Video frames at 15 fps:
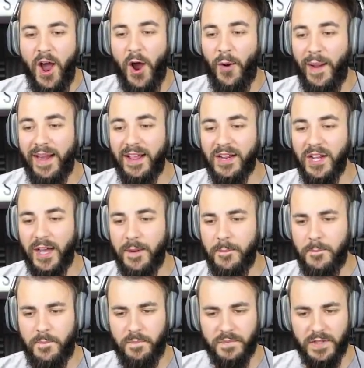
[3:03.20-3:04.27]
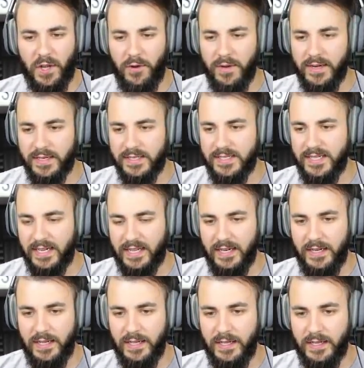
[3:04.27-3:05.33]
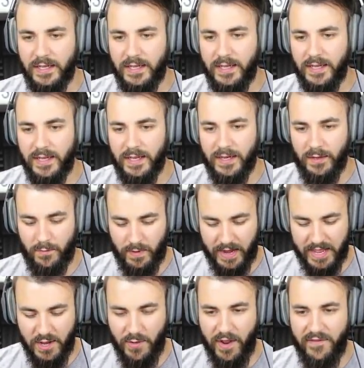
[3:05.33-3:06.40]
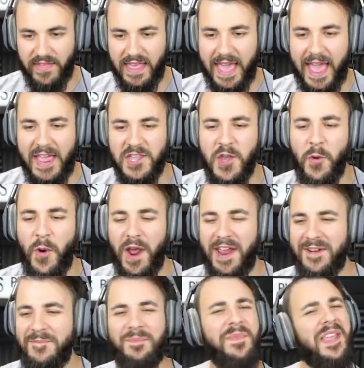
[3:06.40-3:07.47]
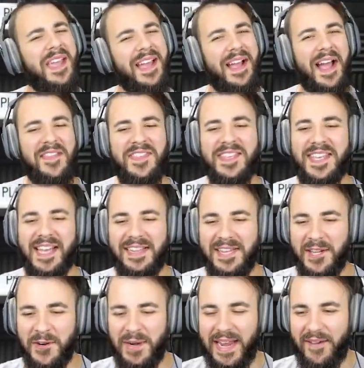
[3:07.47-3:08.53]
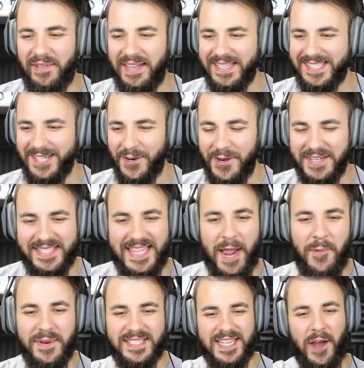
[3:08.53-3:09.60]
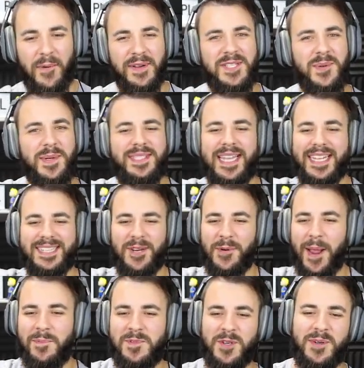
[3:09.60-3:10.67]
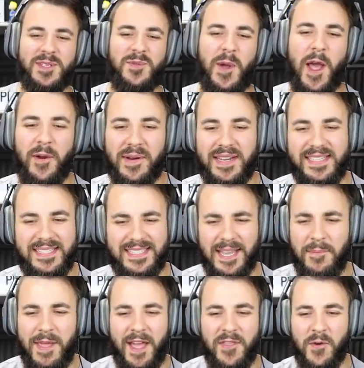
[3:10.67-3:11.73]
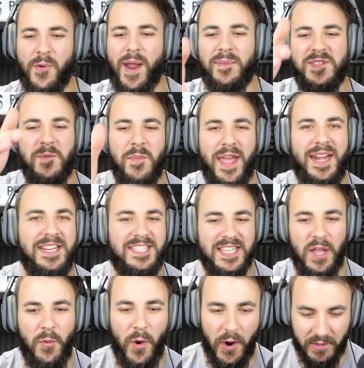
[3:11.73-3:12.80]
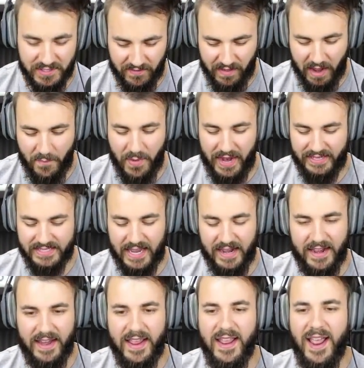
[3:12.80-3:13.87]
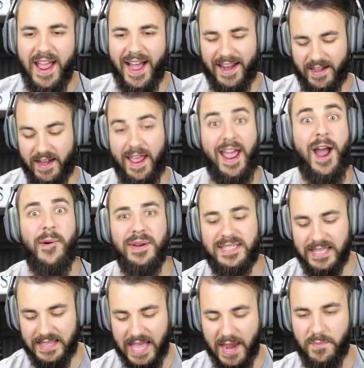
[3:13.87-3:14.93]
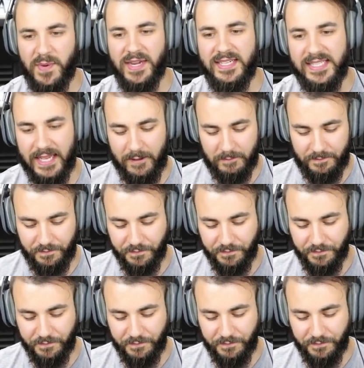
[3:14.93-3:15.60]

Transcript: Oh, and I got... Hold on a second. Why are you over there? You weren't... I think our little Levelosaurus there was going to attack the raptor as well because somehow the raptor made it to the walls of our base. I don't know. I don't know how he did that, but he did.